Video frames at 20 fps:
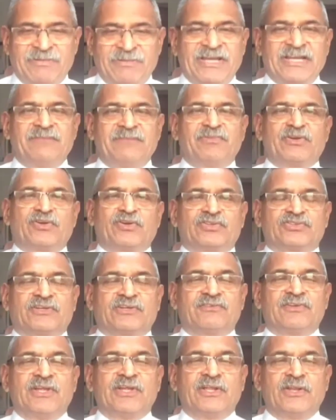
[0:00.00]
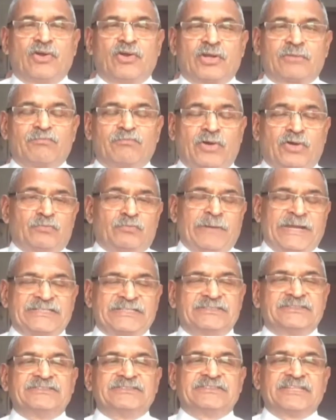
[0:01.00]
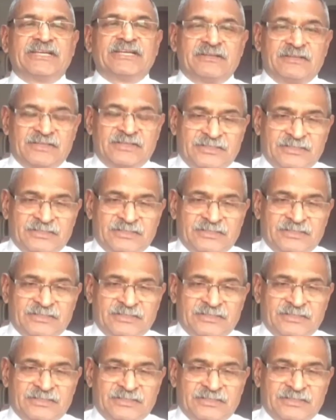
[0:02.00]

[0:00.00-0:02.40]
primarily because of Lord Mountbatten's,